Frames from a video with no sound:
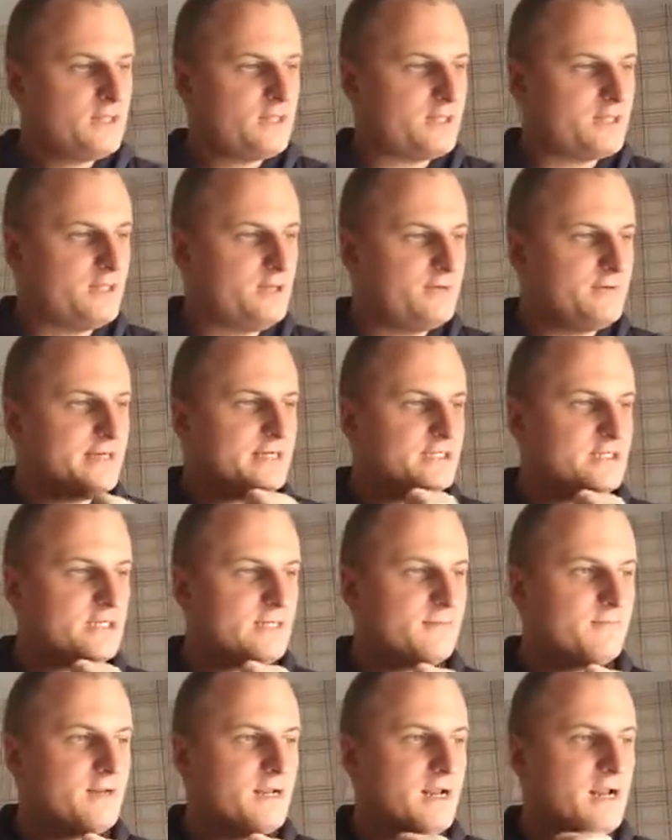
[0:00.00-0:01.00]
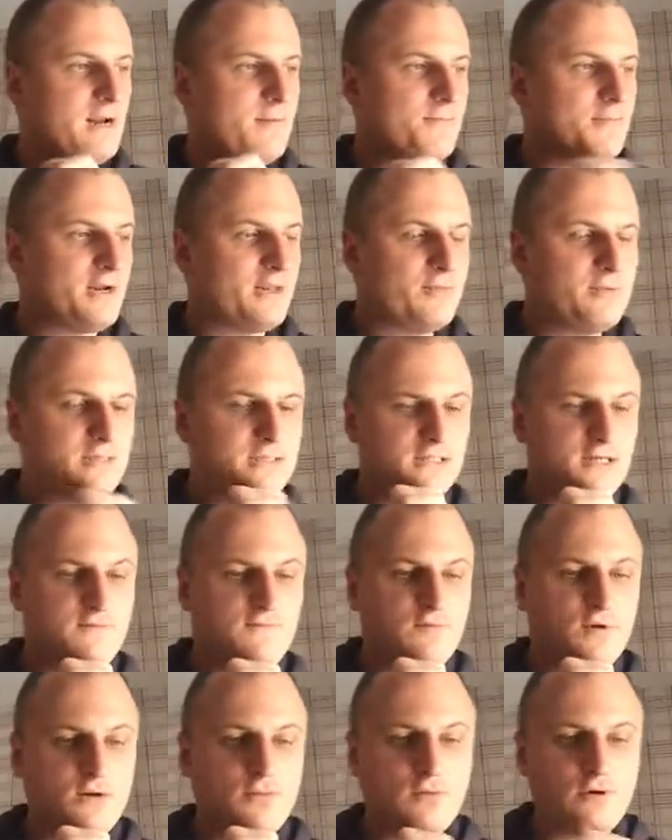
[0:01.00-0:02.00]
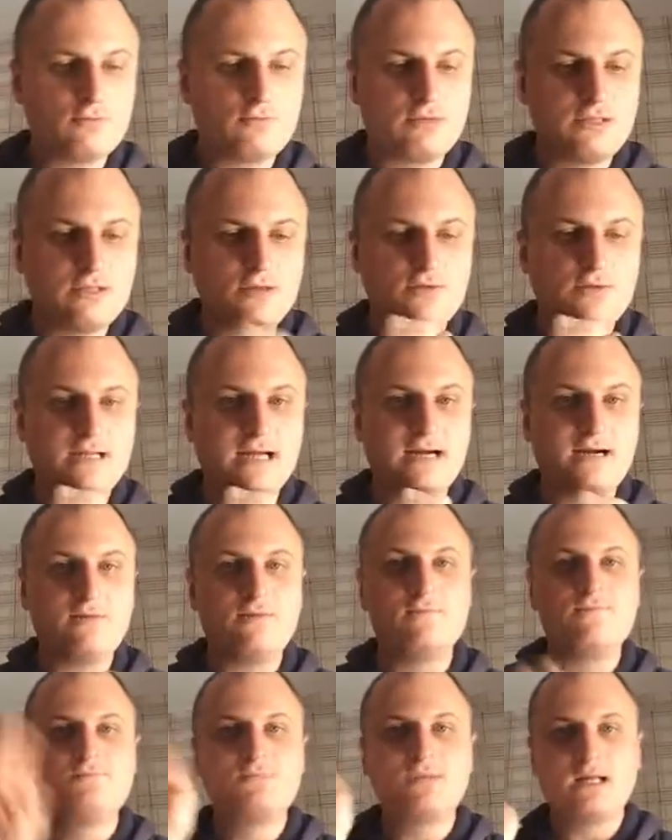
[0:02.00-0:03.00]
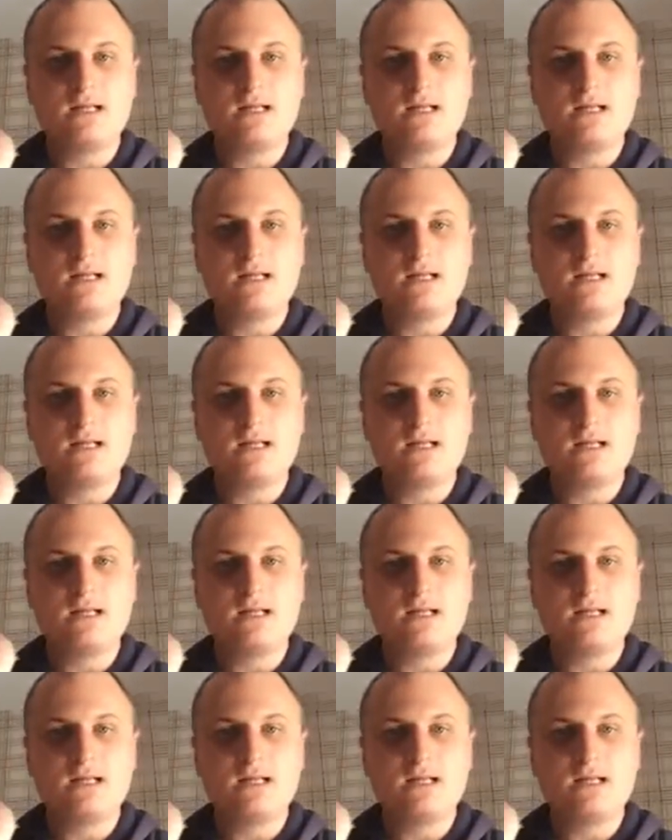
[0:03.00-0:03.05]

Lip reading: The new regime, Brown thinks of what we do now.